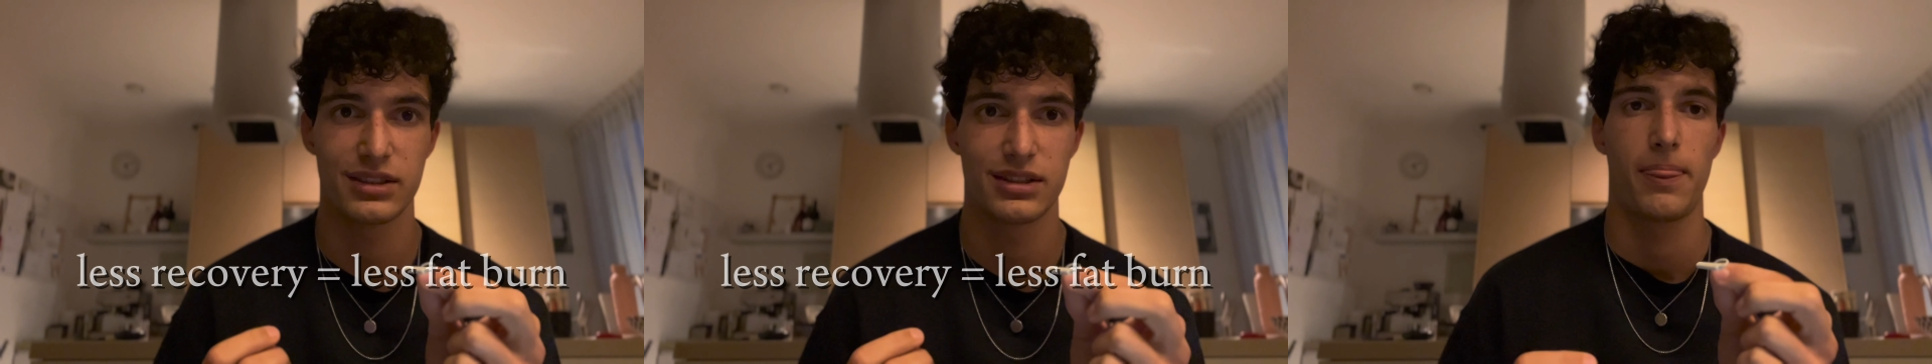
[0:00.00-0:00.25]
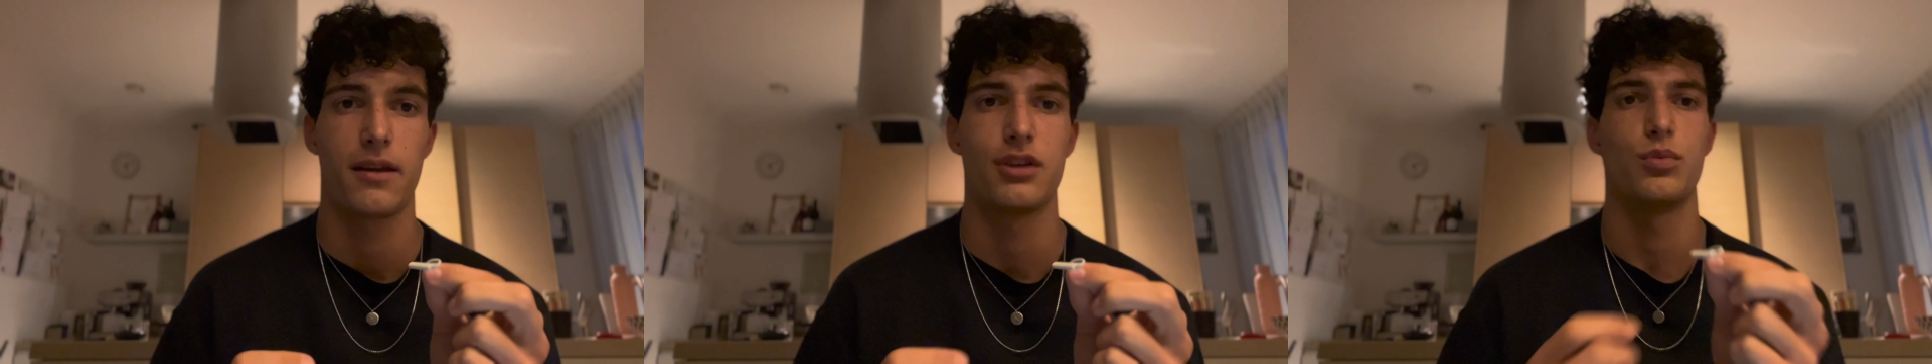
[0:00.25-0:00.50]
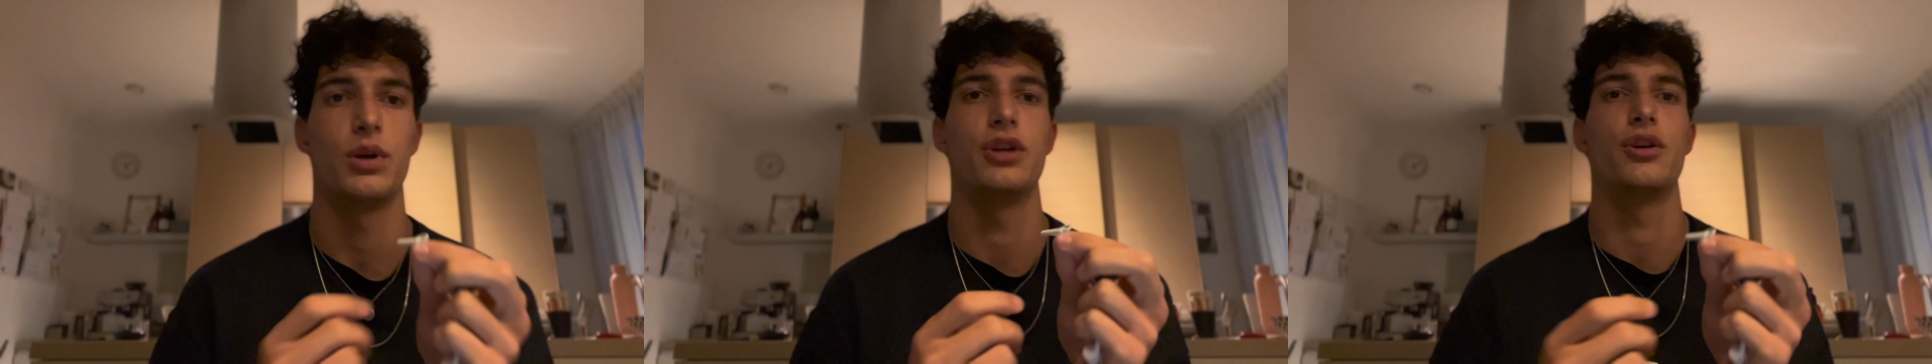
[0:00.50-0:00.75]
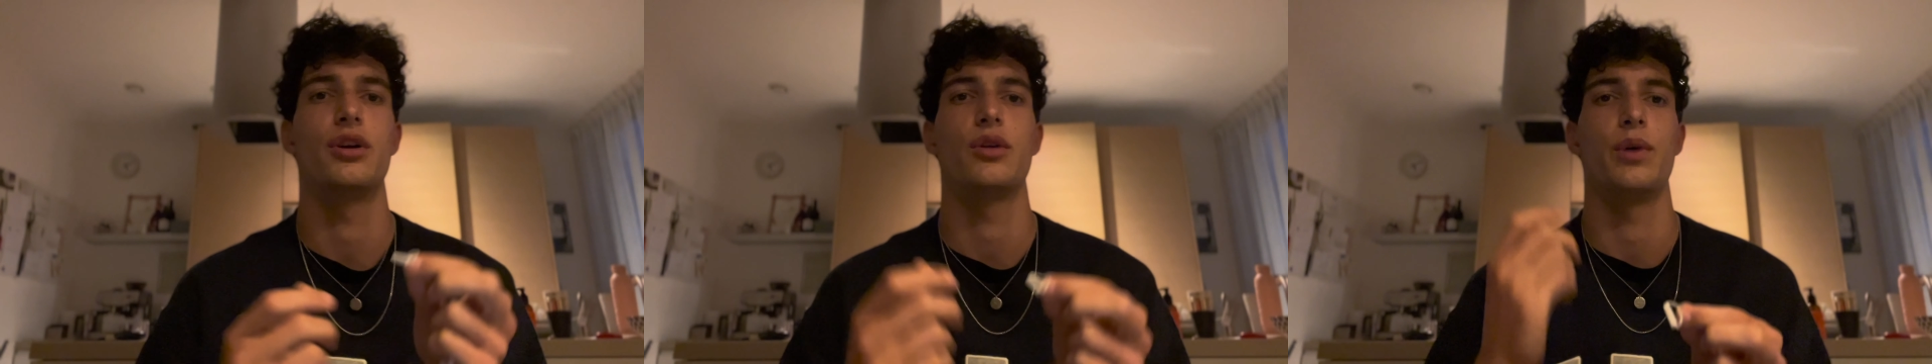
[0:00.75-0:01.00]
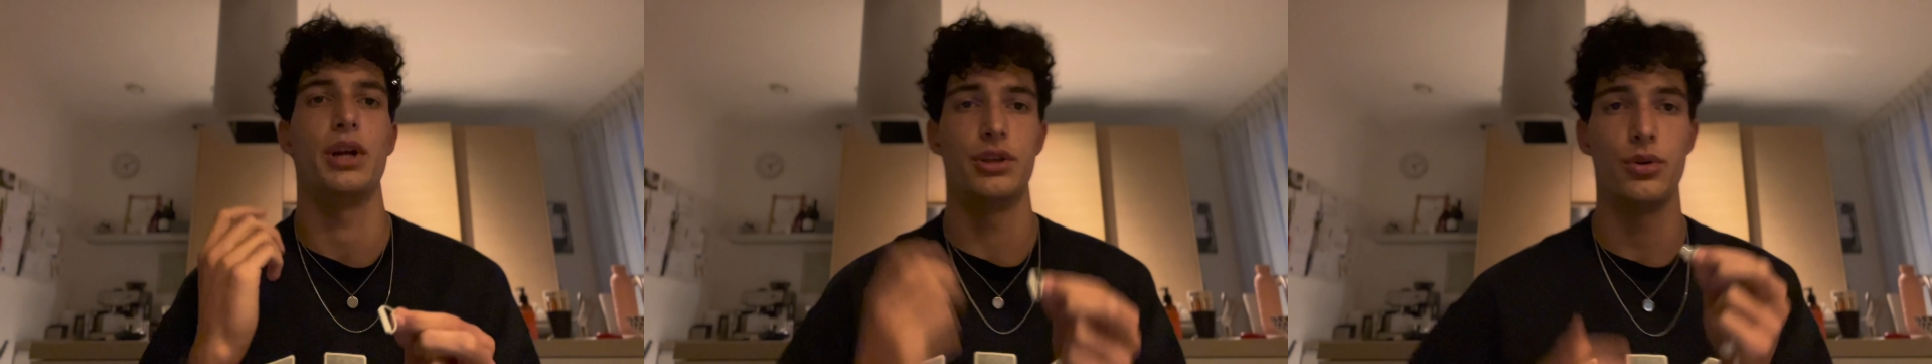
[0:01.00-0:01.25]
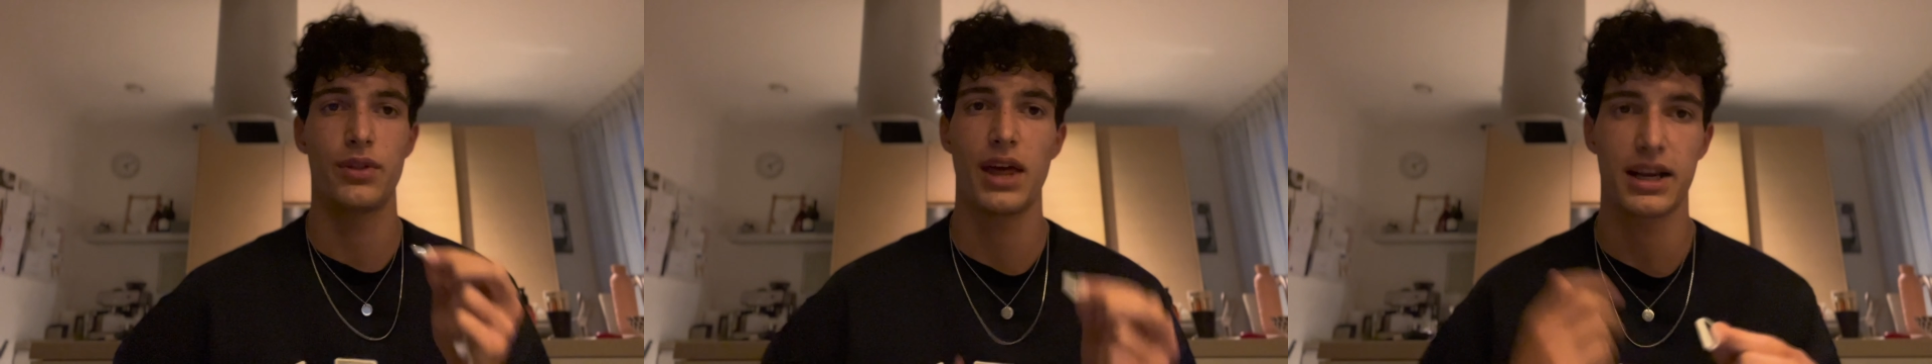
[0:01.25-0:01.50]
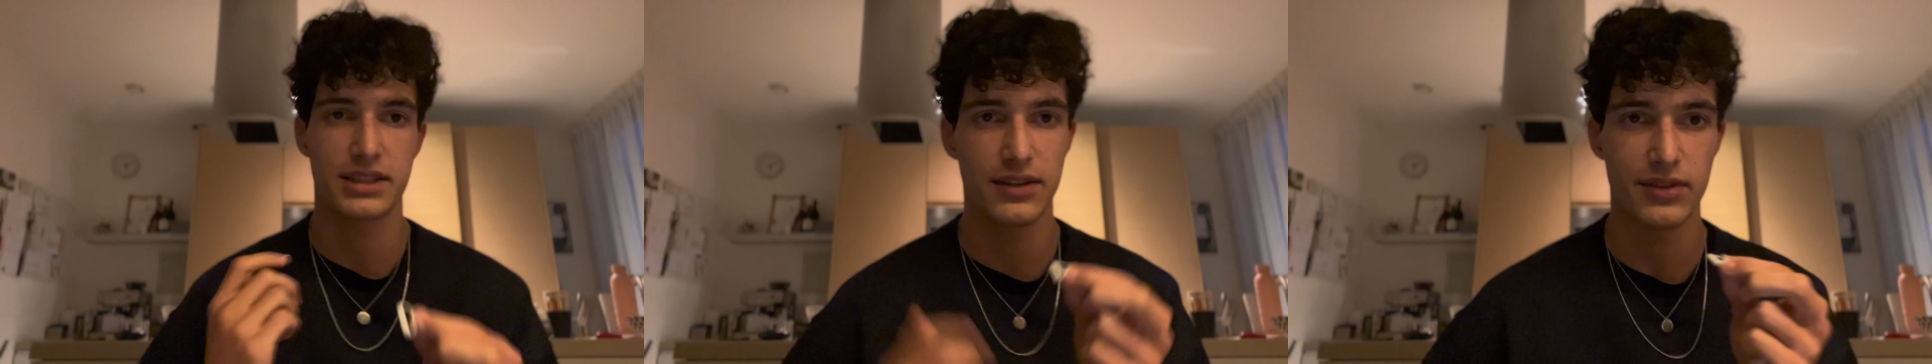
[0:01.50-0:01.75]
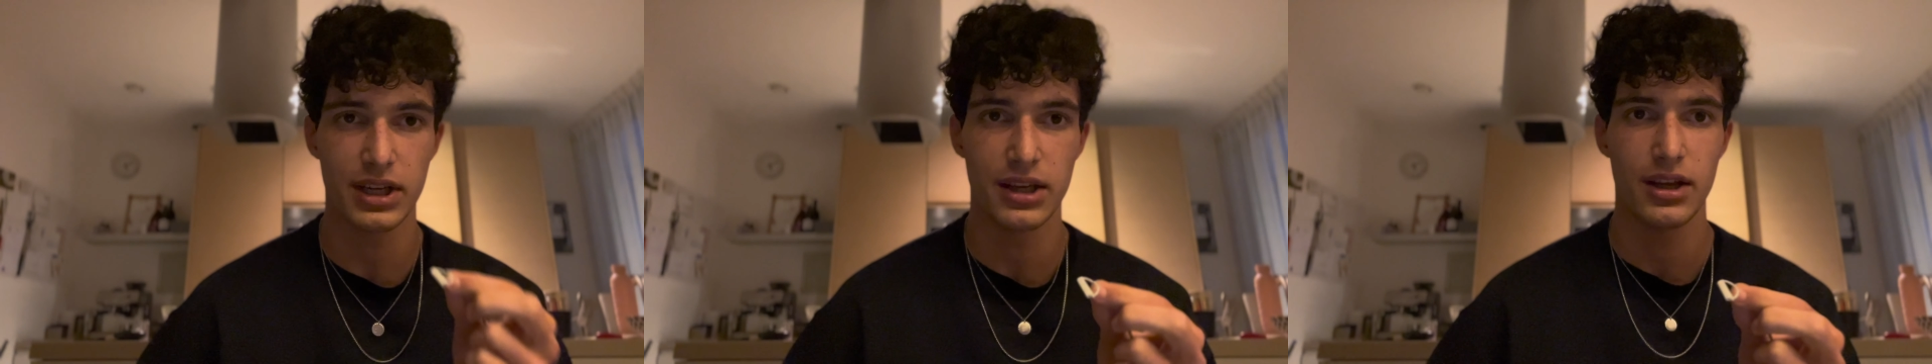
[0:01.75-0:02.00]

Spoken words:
Because when you're doing the activity,